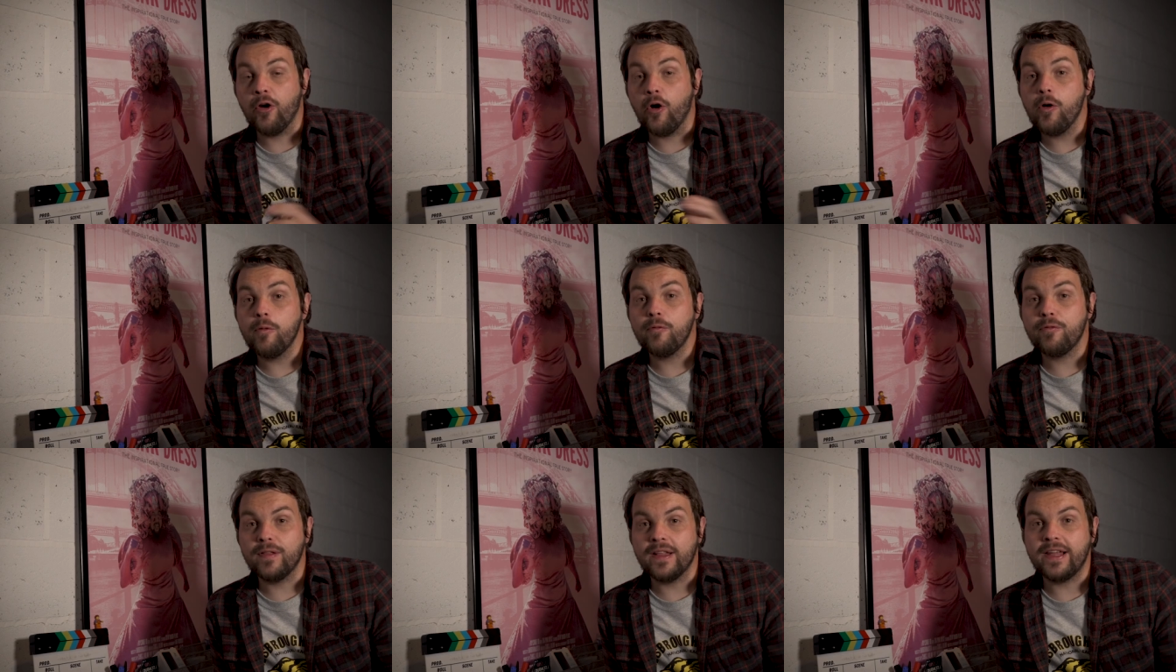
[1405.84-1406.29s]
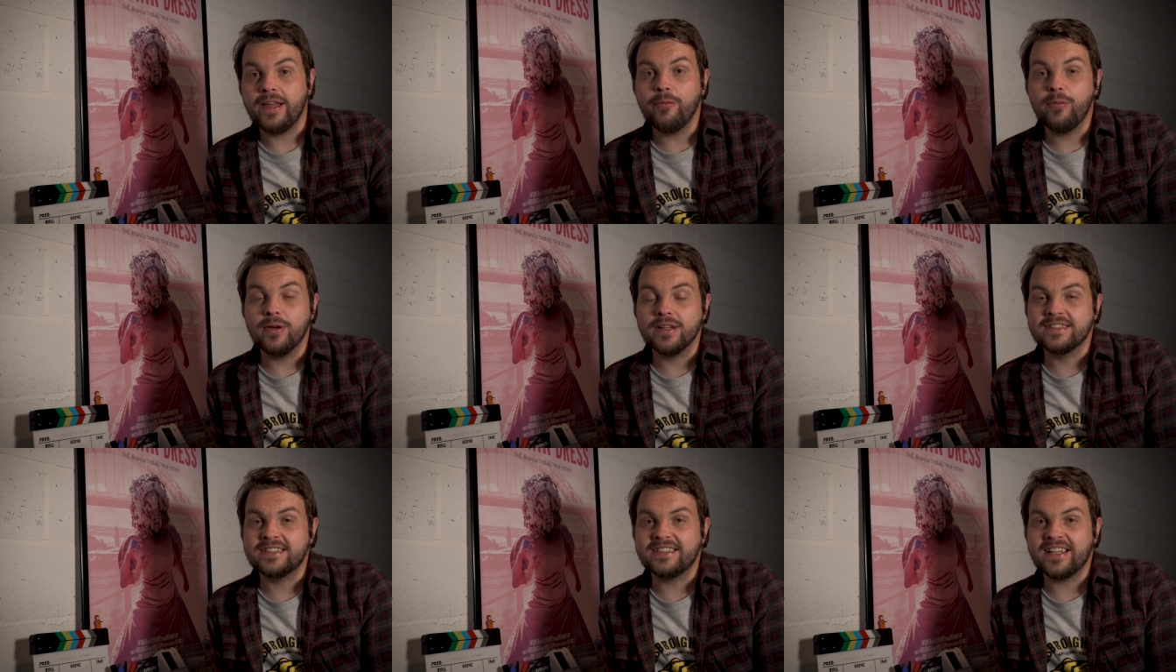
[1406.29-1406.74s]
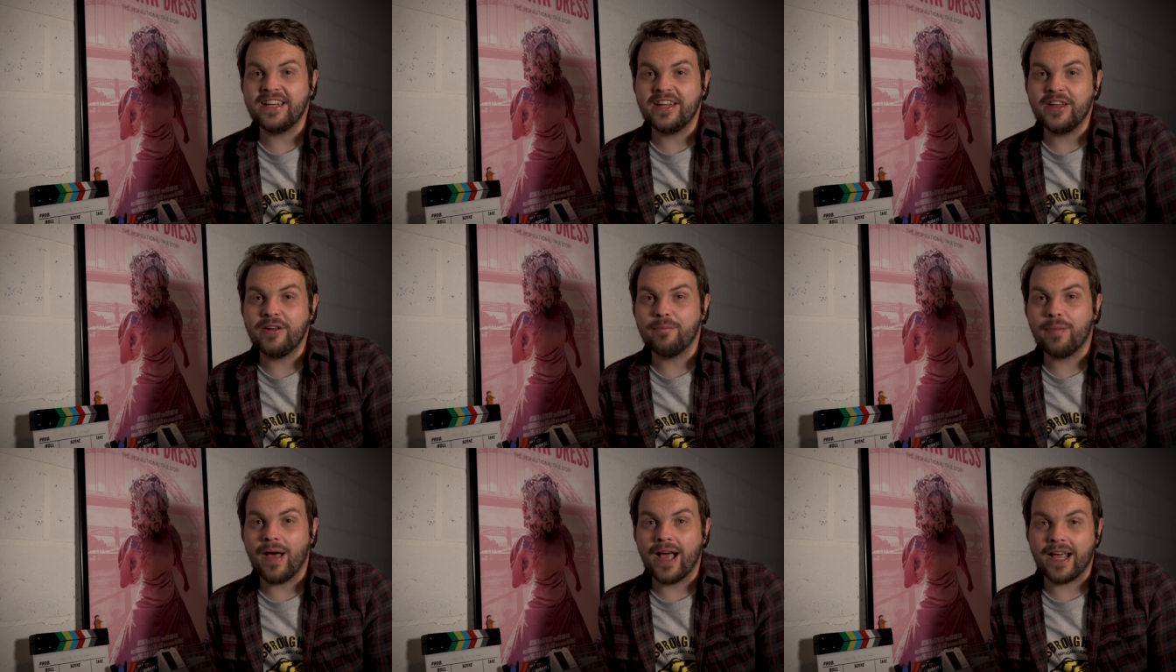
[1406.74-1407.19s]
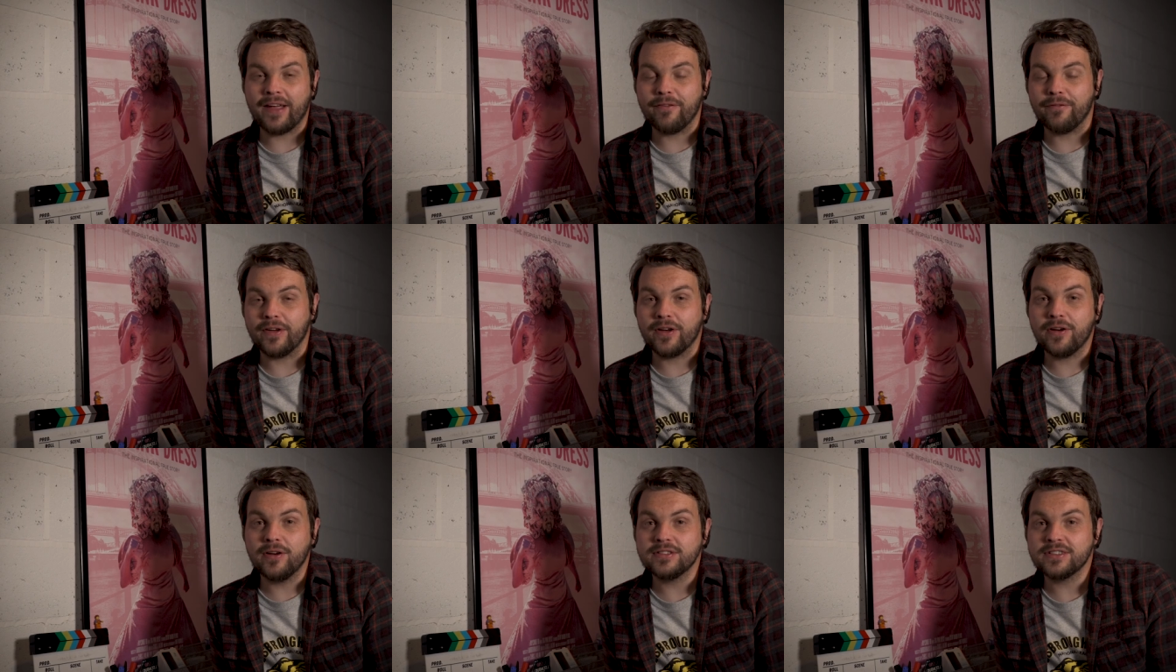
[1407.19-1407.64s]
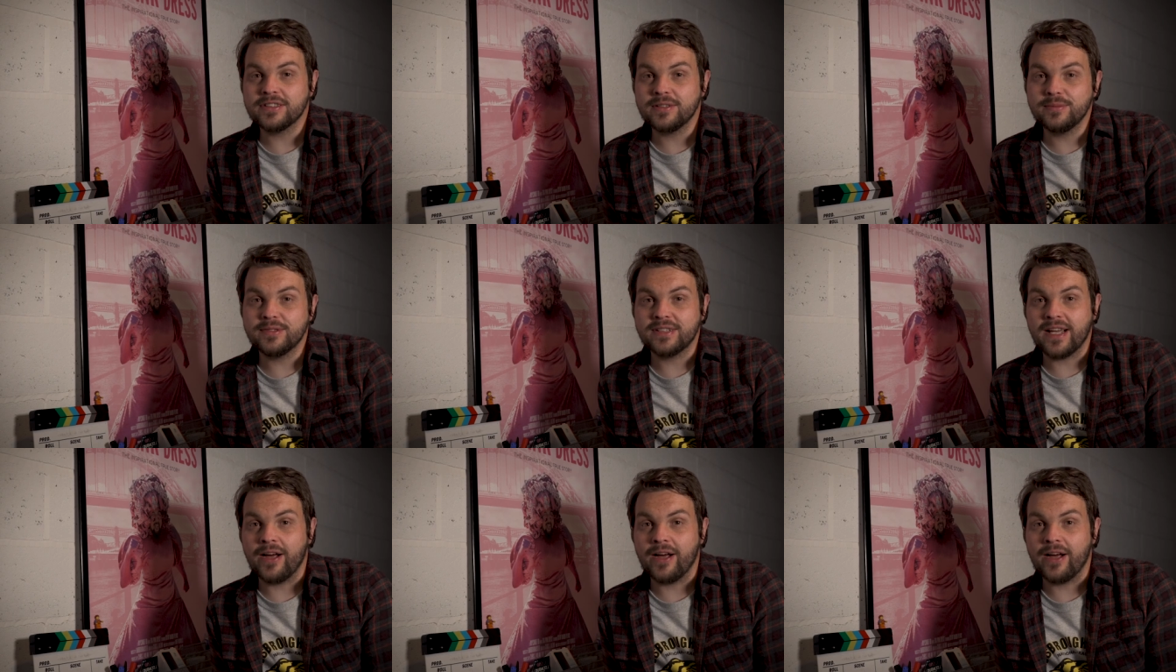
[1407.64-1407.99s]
hopefully we'll see you back at the Customs